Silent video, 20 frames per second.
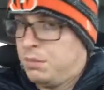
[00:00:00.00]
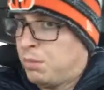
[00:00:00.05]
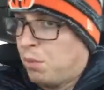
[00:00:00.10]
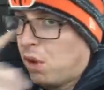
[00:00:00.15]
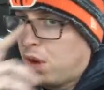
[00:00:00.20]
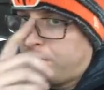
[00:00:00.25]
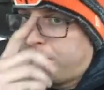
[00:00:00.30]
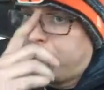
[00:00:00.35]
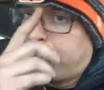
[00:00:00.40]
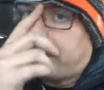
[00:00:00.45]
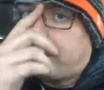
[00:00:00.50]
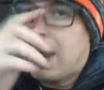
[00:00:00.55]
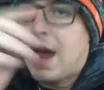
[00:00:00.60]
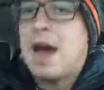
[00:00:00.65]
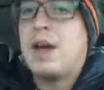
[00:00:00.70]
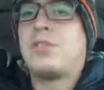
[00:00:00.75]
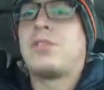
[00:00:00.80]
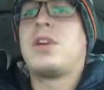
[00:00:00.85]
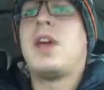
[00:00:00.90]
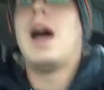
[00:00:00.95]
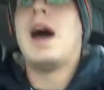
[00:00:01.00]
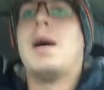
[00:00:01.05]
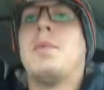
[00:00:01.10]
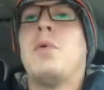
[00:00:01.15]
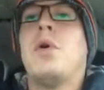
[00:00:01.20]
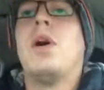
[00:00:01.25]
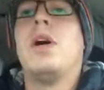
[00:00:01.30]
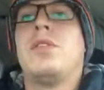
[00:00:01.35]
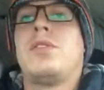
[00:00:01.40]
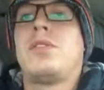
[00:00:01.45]
Boy, if you're the Dallas
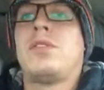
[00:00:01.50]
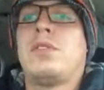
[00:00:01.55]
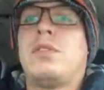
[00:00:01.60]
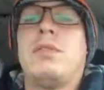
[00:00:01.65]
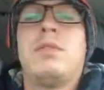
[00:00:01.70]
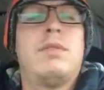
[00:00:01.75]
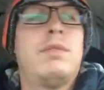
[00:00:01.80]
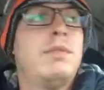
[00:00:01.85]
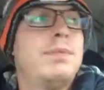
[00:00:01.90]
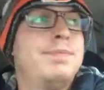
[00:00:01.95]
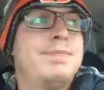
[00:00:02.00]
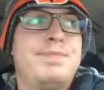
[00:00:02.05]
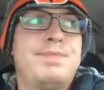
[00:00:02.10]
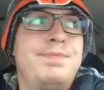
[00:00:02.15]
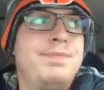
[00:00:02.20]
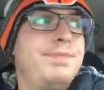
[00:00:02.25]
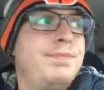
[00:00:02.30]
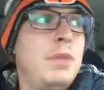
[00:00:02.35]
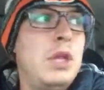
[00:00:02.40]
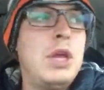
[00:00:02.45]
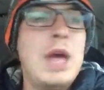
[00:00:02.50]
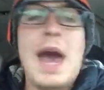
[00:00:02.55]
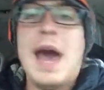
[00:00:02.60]
Cowboys, you